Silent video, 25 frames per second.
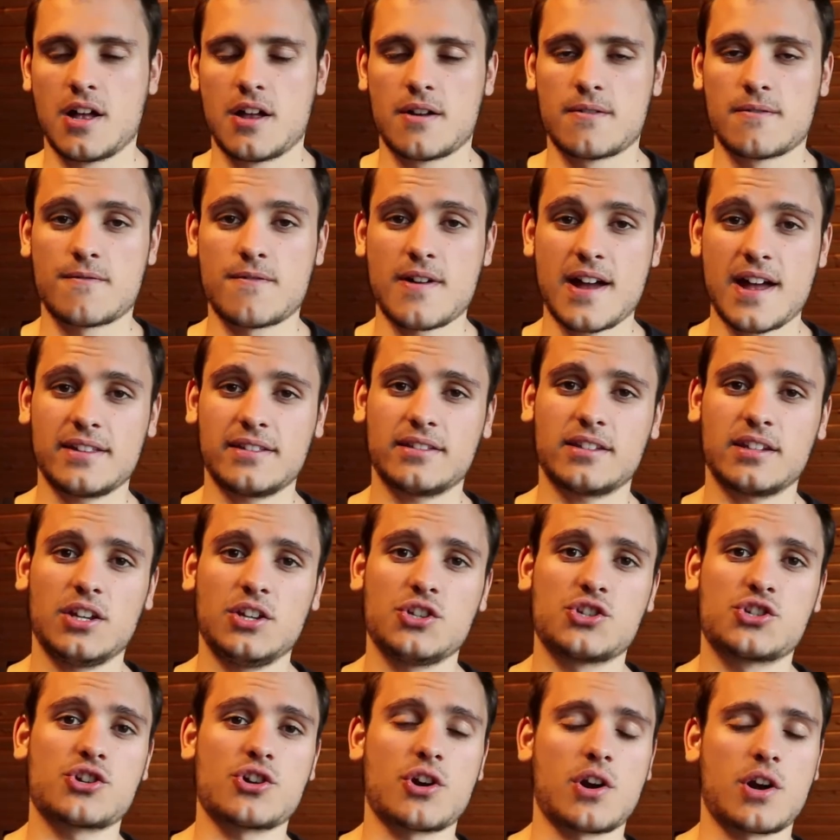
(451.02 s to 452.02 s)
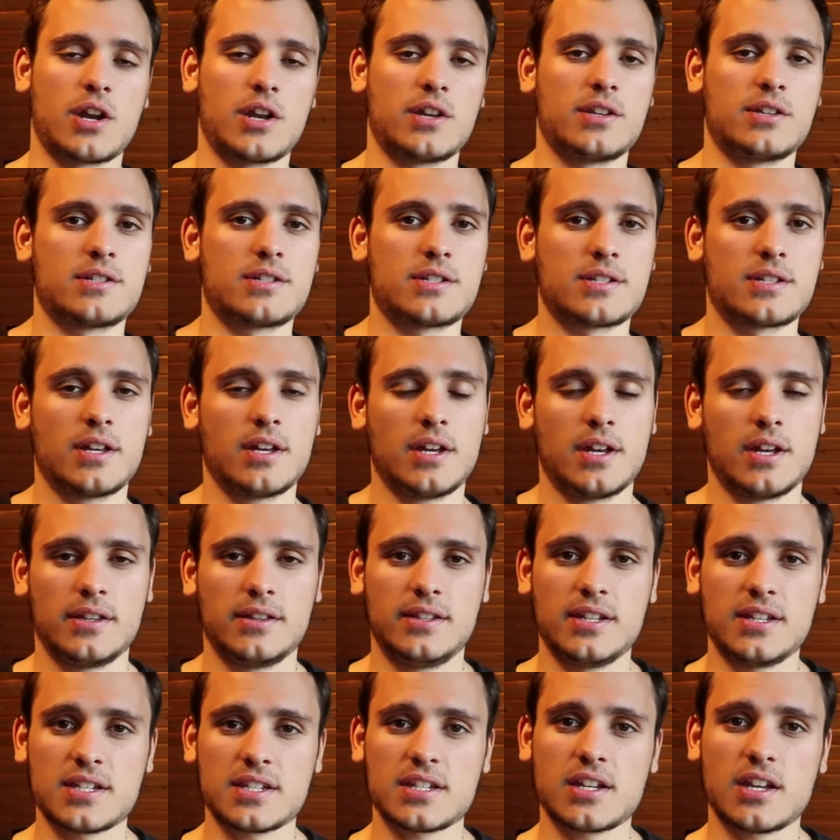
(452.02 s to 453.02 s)
Rent insurance.
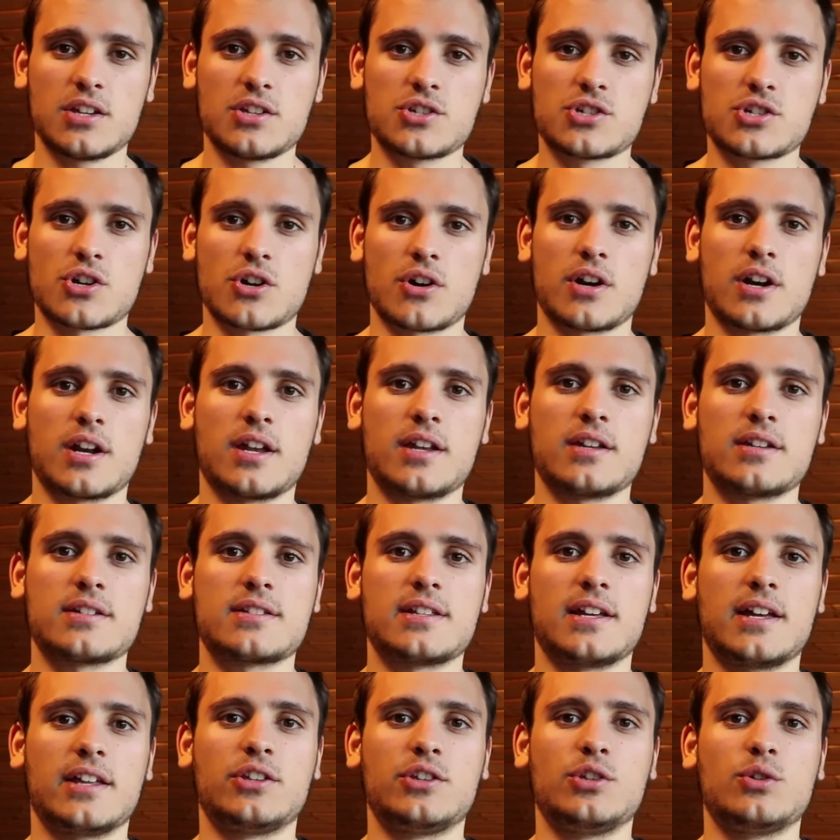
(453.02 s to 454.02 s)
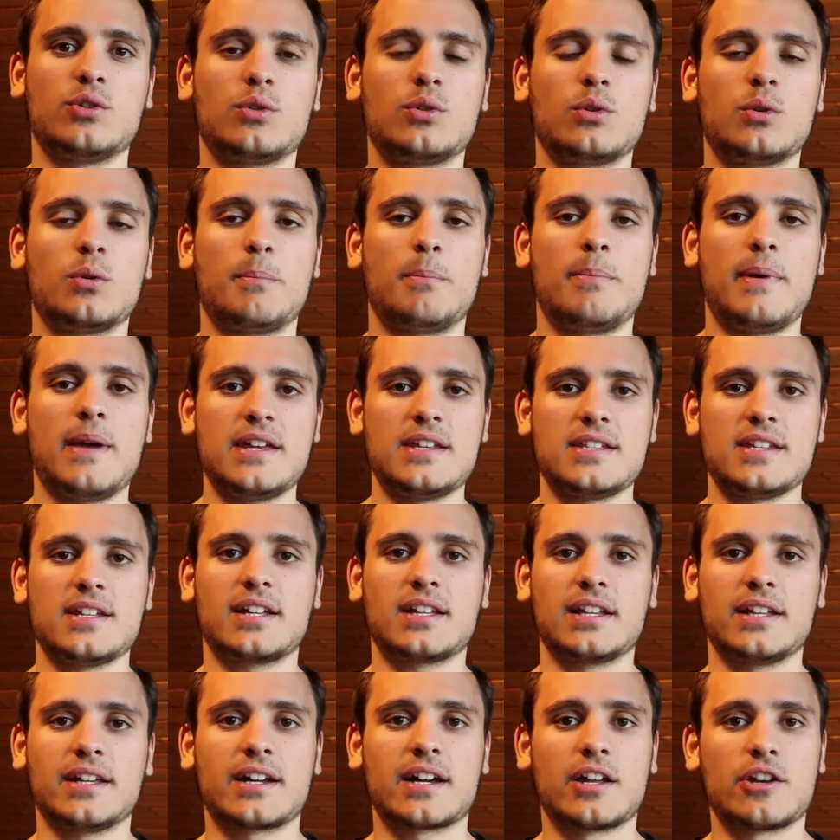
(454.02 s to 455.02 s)
This is an insurance that you
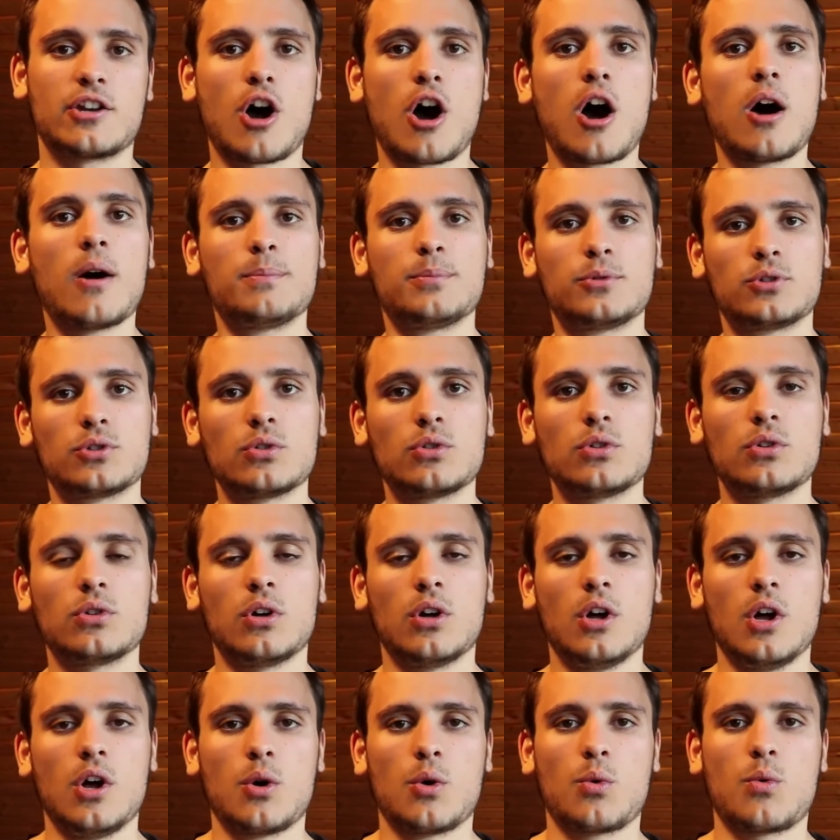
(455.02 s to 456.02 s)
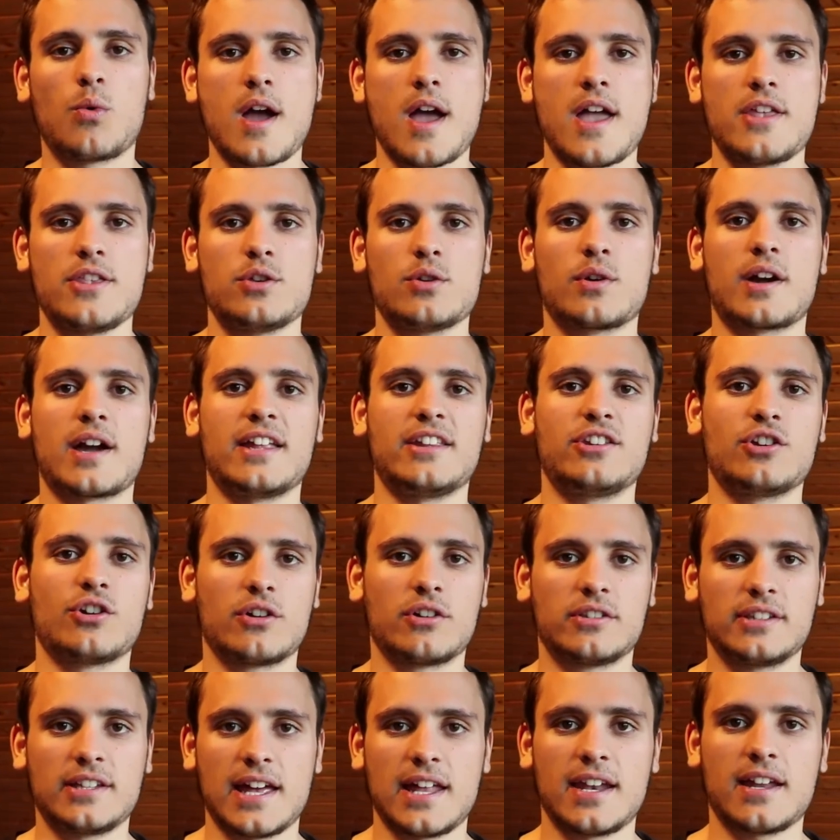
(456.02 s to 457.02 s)
basically can opt to when you get
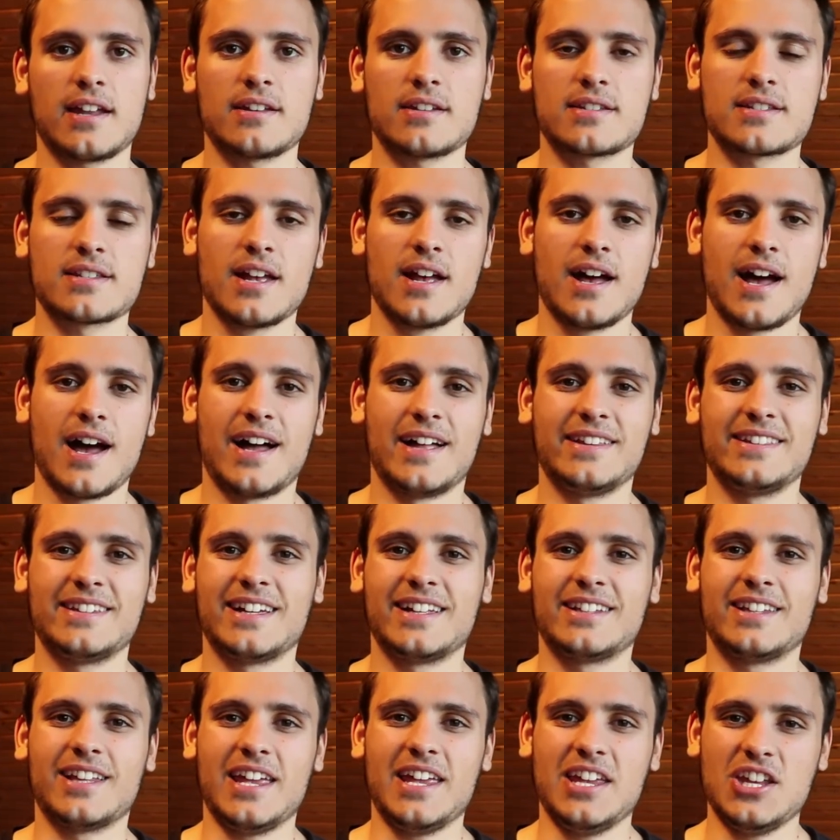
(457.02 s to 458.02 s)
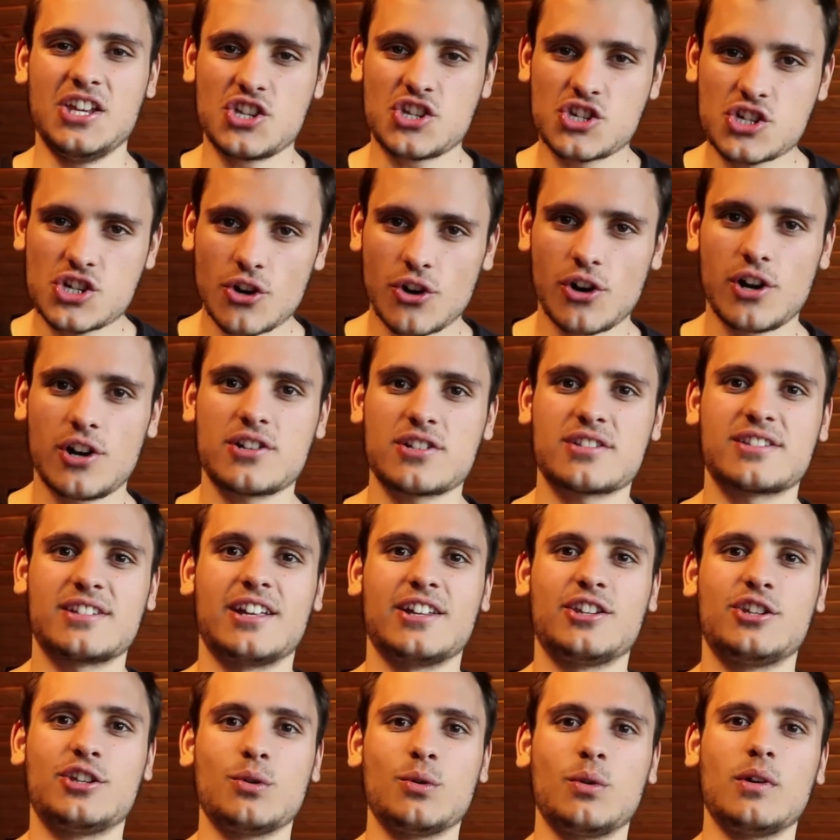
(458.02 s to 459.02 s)
your tenants, and that ensures
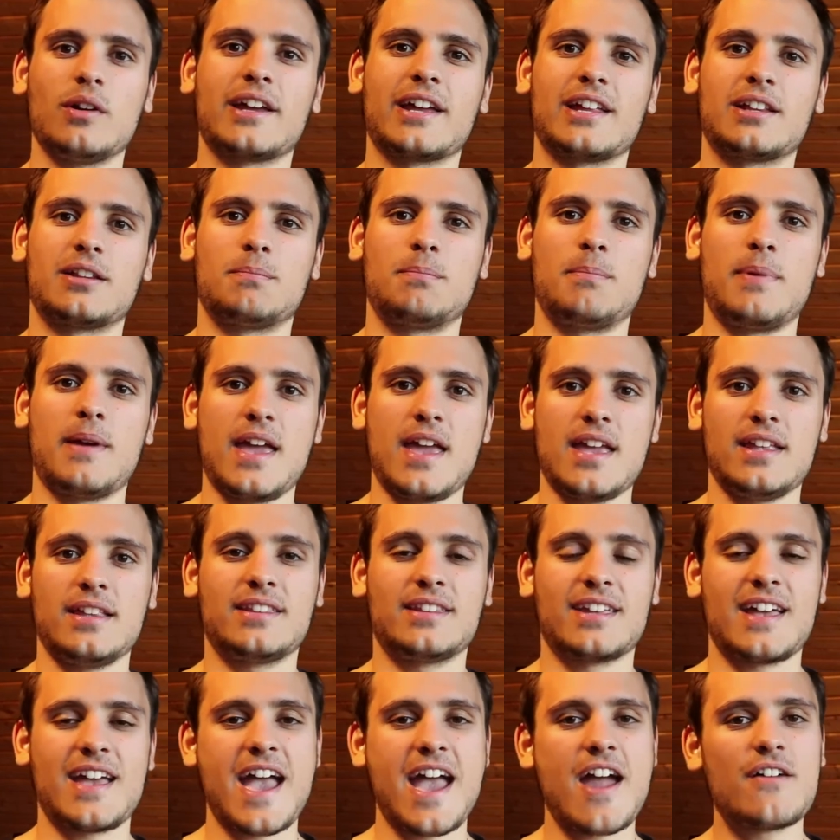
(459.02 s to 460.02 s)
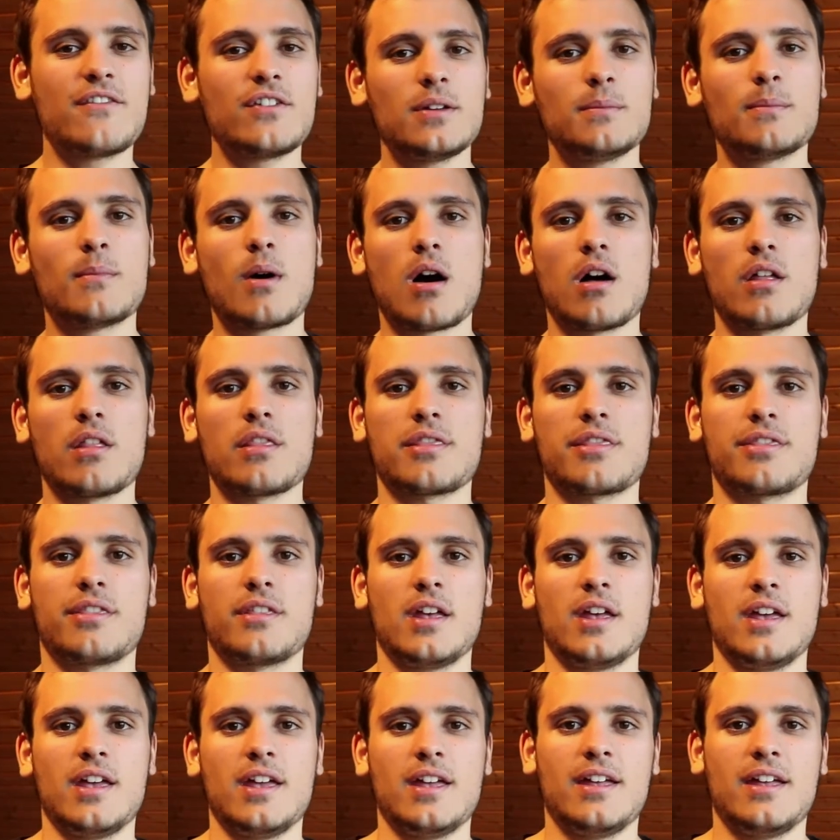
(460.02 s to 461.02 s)
that you will get paid every month,
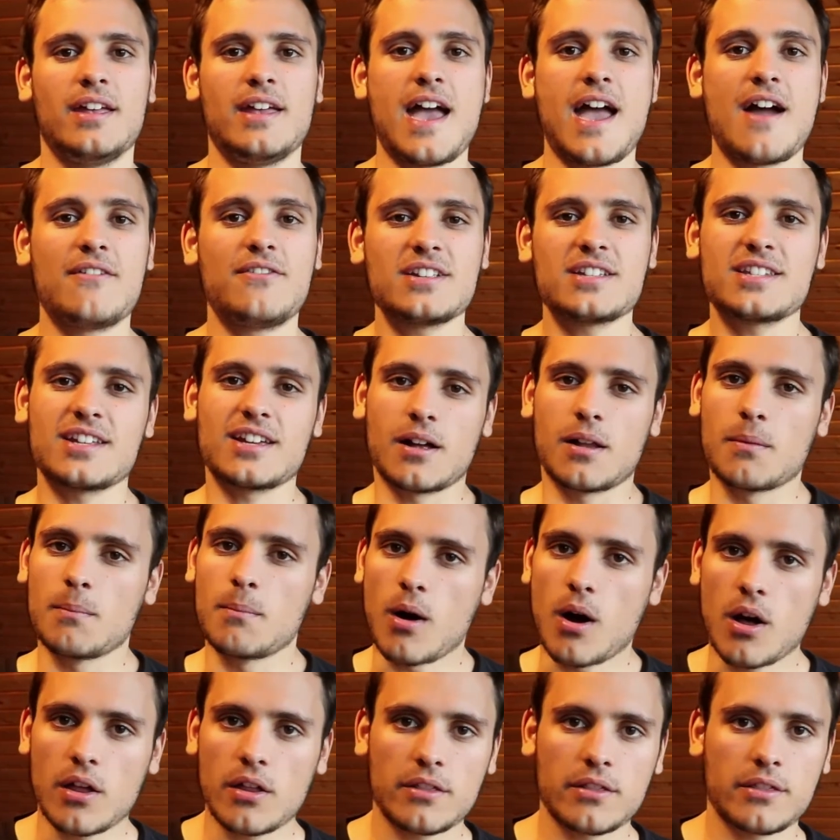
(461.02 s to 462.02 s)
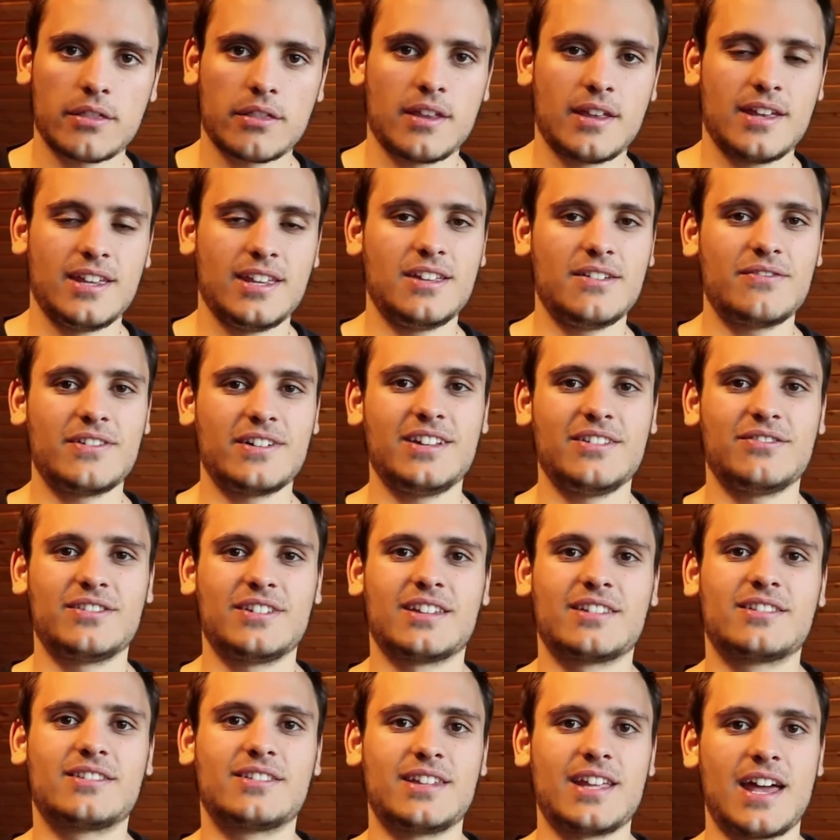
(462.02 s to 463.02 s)
every single month, even if
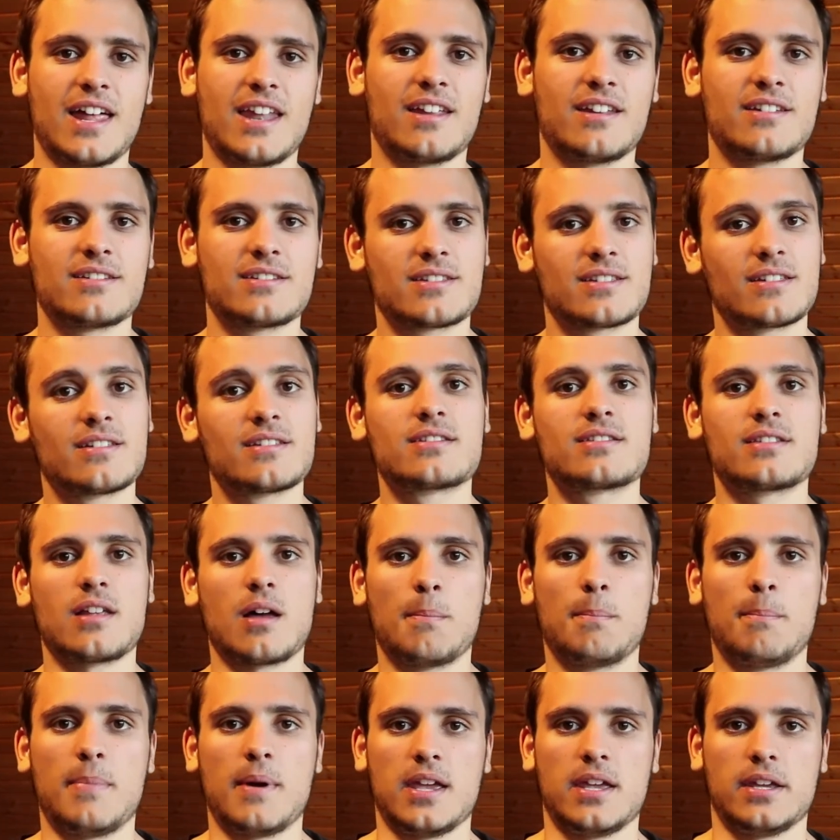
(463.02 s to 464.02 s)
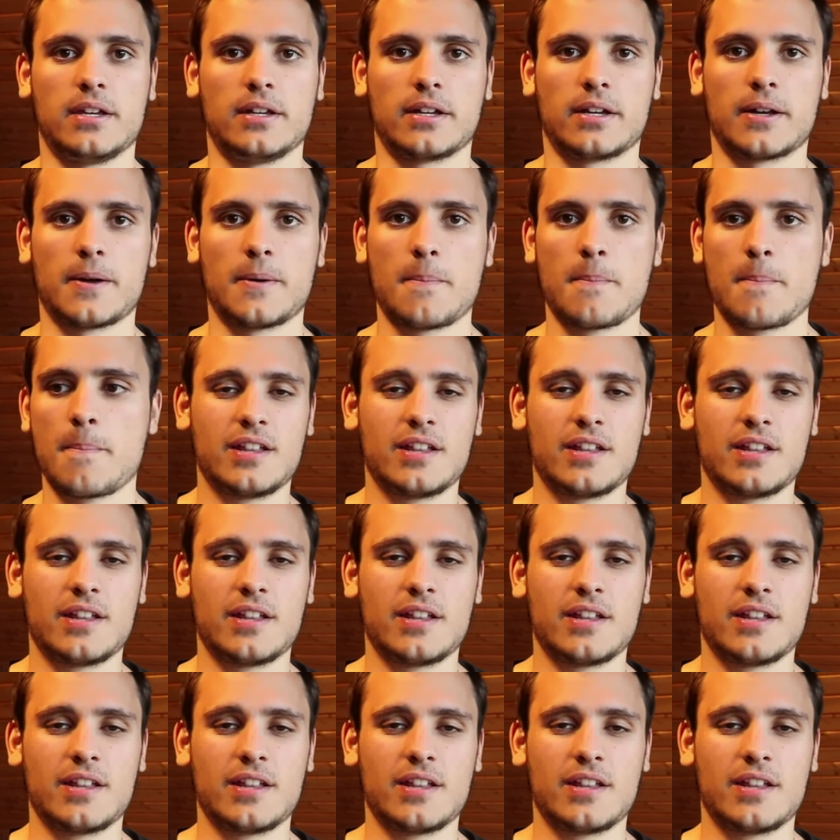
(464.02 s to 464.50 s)
the tenants stop paying.